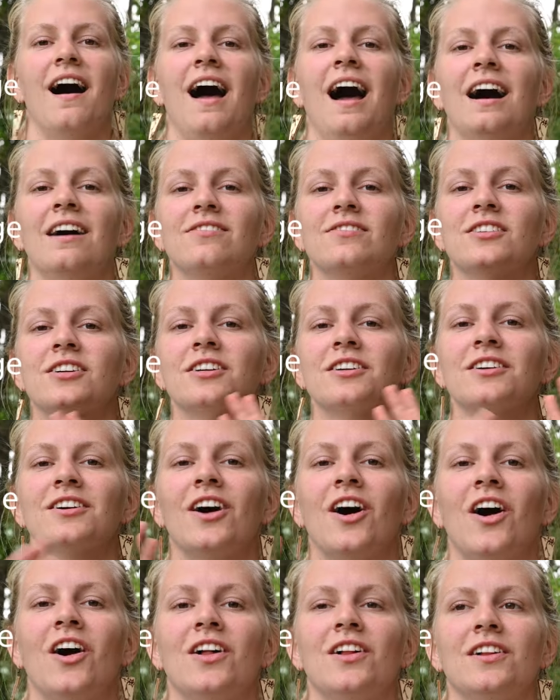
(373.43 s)
After
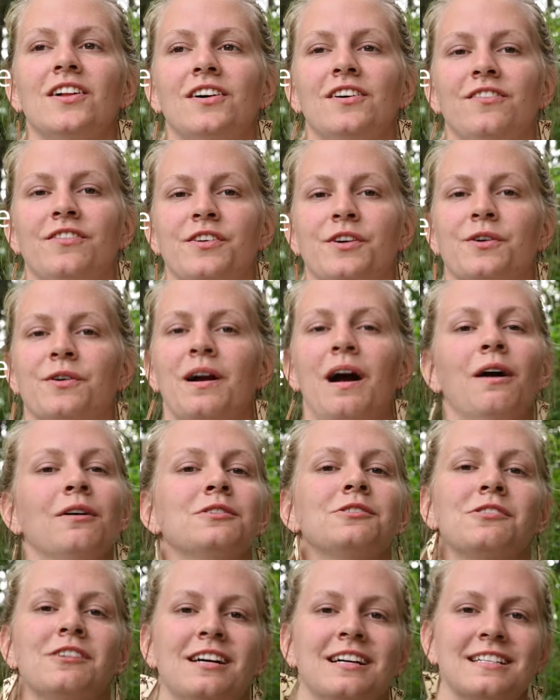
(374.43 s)
all of your
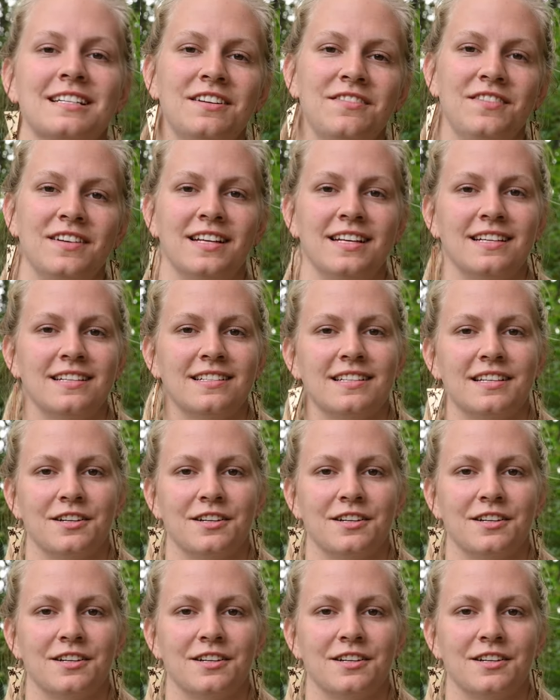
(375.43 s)
outdoor activities